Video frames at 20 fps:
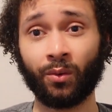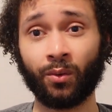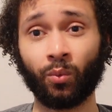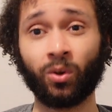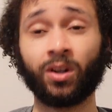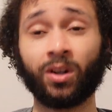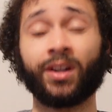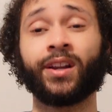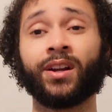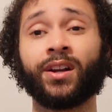
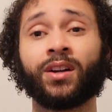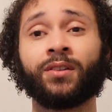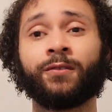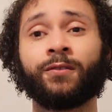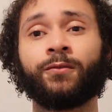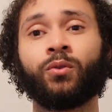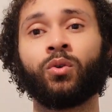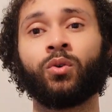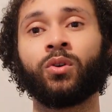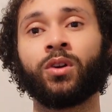We're here
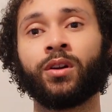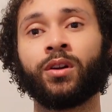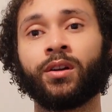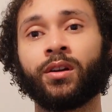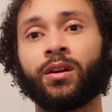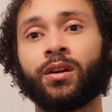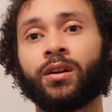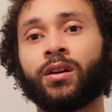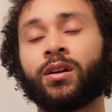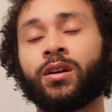for
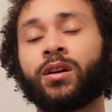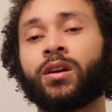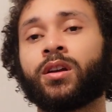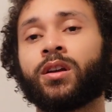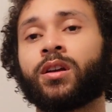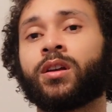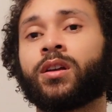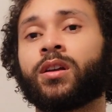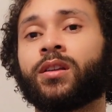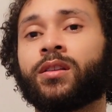it.
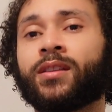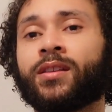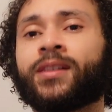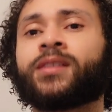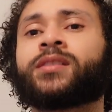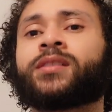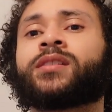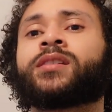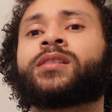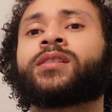
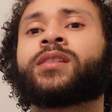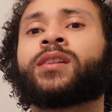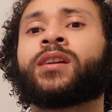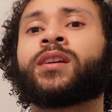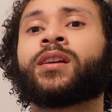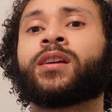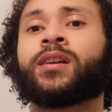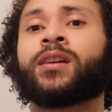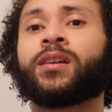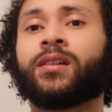This is
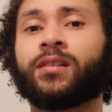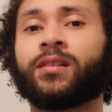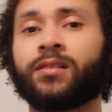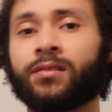it.